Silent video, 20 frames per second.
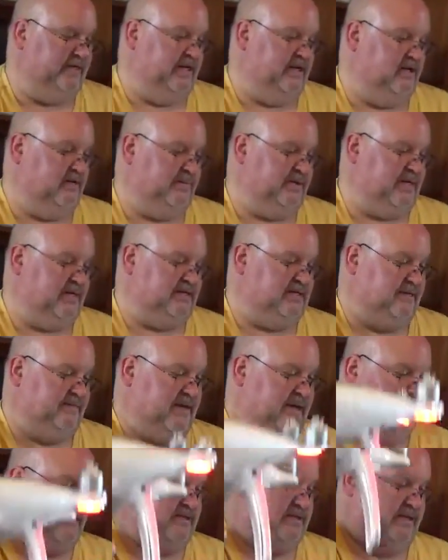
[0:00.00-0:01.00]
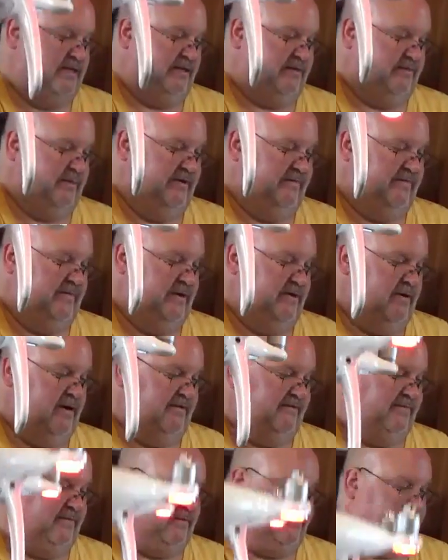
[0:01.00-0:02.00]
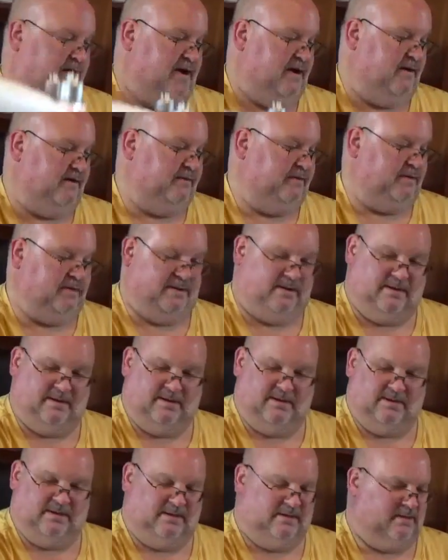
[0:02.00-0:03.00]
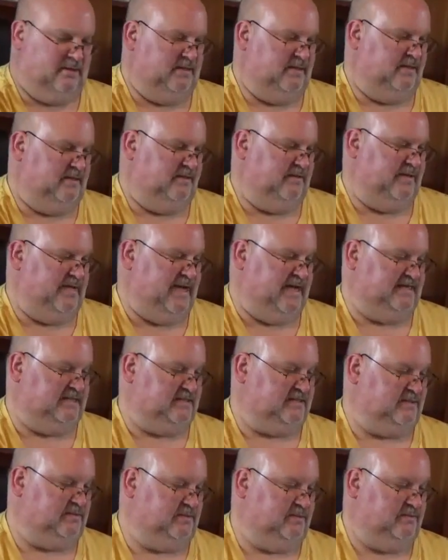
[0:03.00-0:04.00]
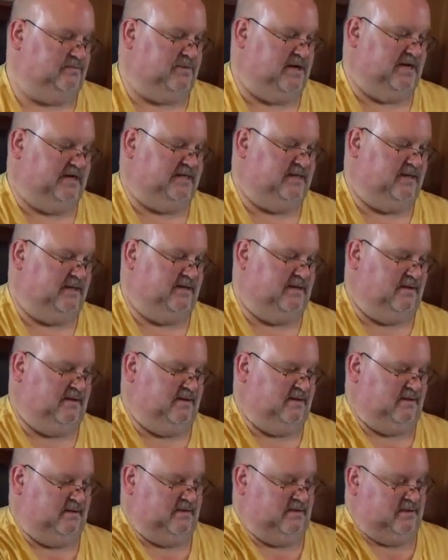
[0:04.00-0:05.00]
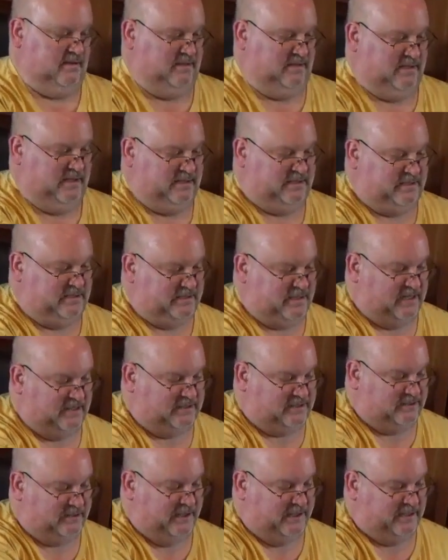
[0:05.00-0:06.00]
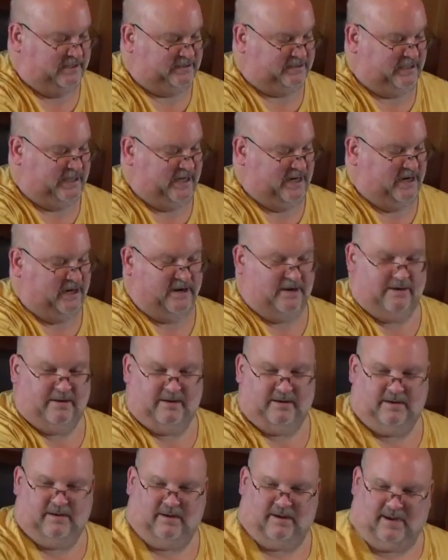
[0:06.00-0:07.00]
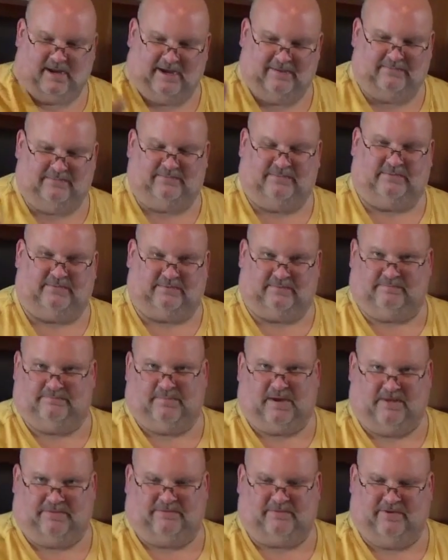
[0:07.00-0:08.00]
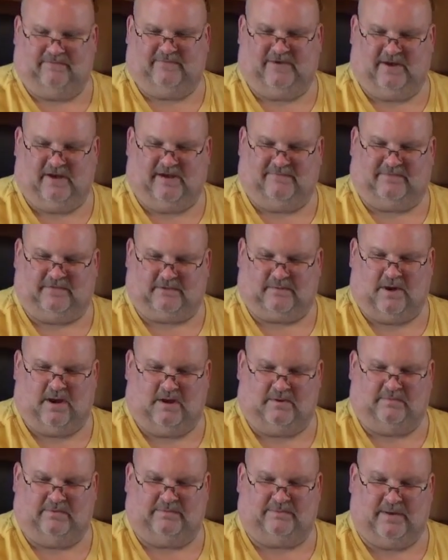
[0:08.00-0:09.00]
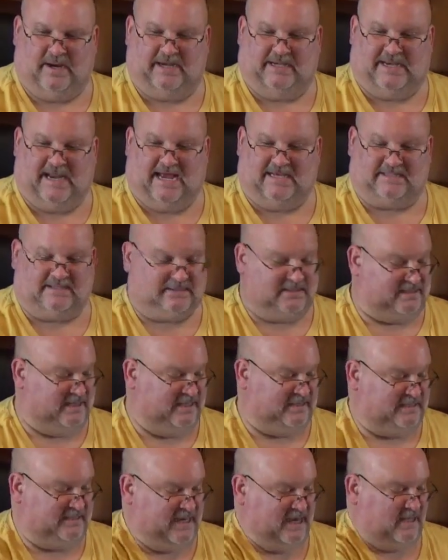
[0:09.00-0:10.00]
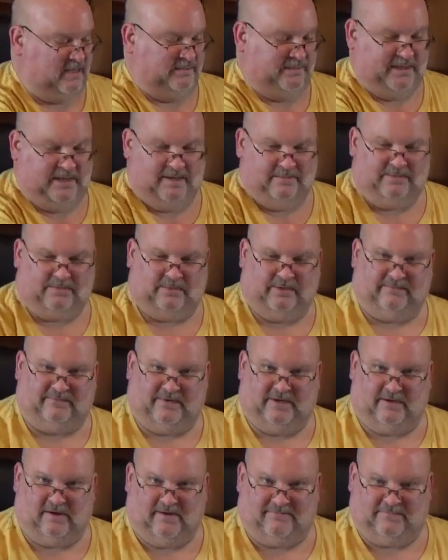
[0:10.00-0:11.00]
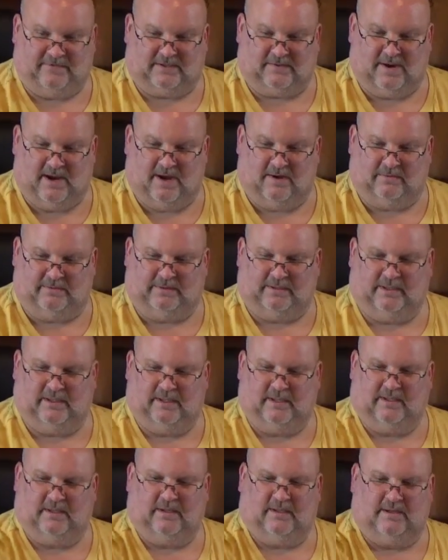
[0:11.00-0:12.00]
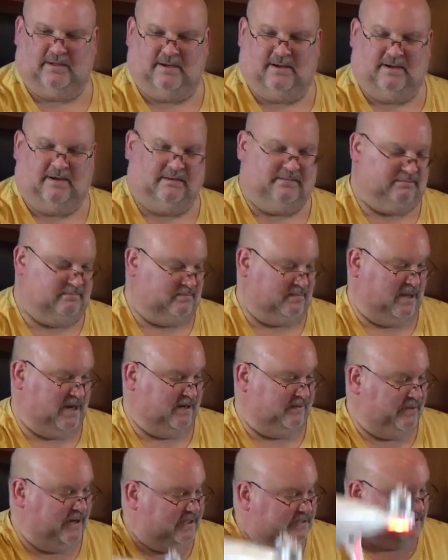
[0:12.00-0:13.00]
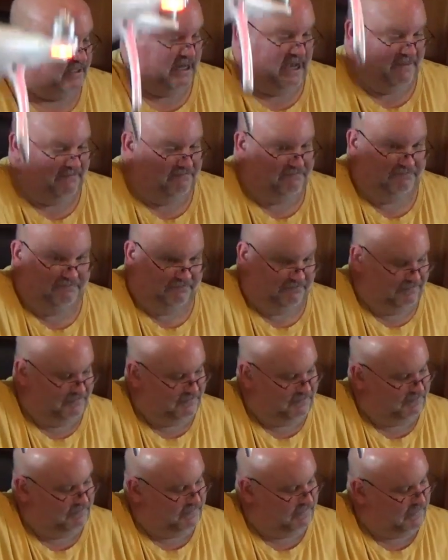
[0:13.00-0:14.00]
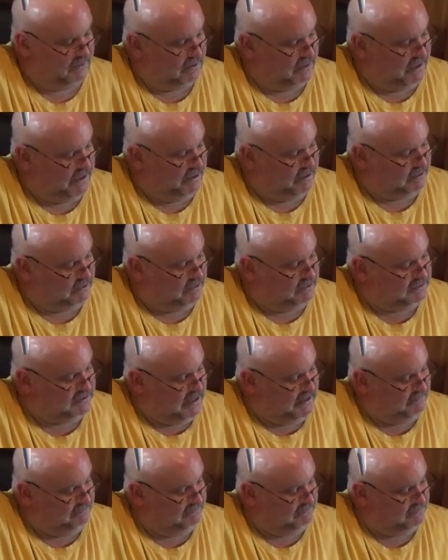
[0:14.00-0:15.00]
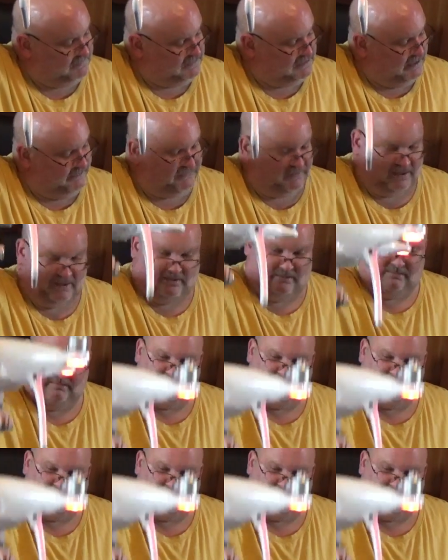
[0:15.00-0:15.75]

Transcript: deal because I'm actually 3 feet off the ground. That's what this sensor is here. I'm about 3 feet off the ground with my desk. That's telling me I'm 3 feet off the ground. I raise it up and it goes up. It's up to,